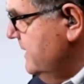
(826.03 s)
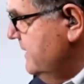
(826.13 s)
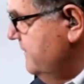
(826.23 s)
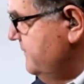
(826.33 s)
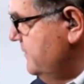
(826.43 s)

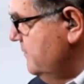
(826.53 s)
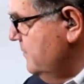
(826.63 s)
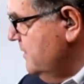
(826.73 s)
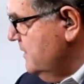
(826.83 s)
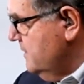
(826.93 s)
If
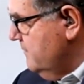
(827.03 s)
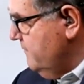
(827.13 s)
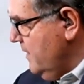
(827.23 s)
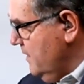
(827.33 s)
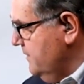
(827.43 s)
you
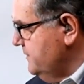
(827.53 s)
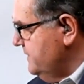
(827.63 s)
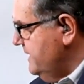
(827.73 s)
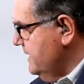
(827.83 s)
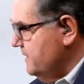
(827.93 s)
fall under
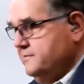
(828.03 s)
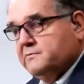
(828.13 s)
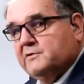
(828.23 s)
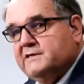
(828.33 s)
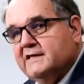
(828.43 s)
the
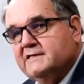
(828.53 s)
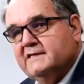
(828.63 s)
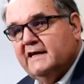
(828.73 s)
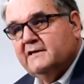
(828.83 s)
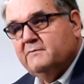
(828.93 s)
eligible
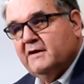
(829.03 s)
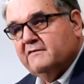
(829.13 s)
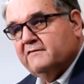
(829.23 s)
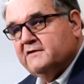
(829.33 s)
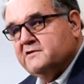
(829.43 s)
designated
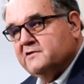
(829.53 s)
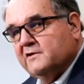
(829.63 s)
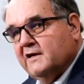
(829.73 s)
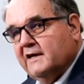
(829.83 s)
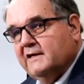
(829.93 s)

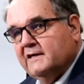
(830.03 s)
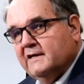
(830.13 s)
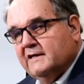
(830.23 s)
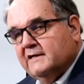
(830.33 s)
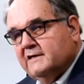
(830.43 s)
beneficiary,
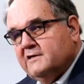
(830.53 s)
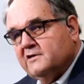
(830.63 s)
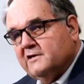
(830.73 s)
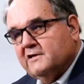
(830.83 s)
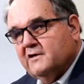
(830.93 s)
then you're
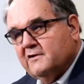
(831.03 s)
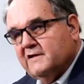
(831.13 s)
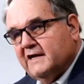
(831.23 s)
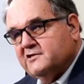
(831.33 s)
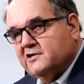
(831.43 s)
going to go to
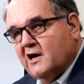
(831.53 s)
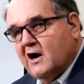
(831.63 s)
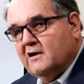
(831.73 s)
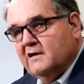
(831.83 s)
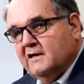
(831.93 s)
that
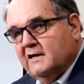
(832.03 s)
chart.